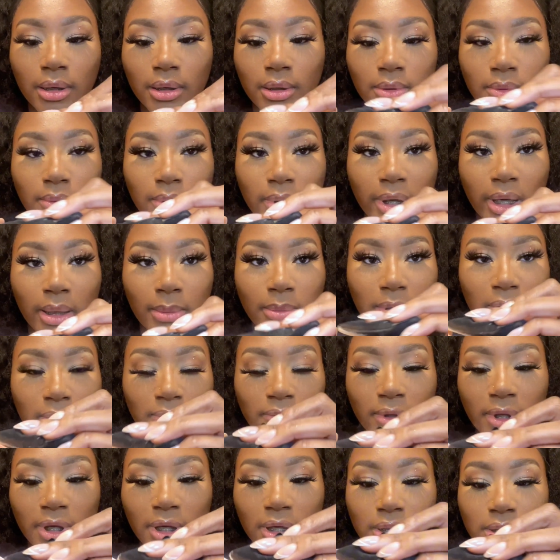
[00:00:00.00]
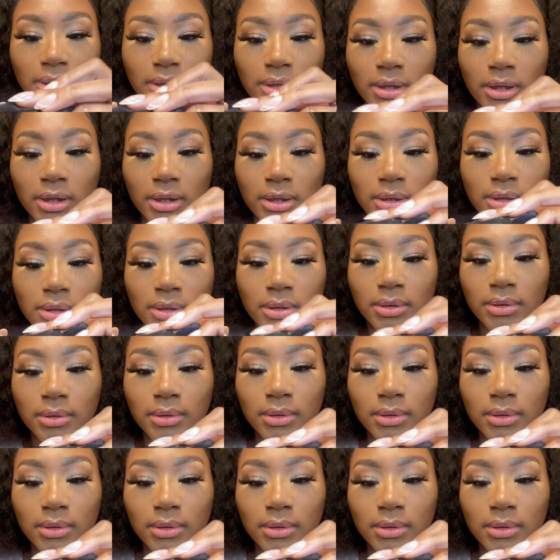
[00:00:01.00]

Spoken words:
Wipe off the excess.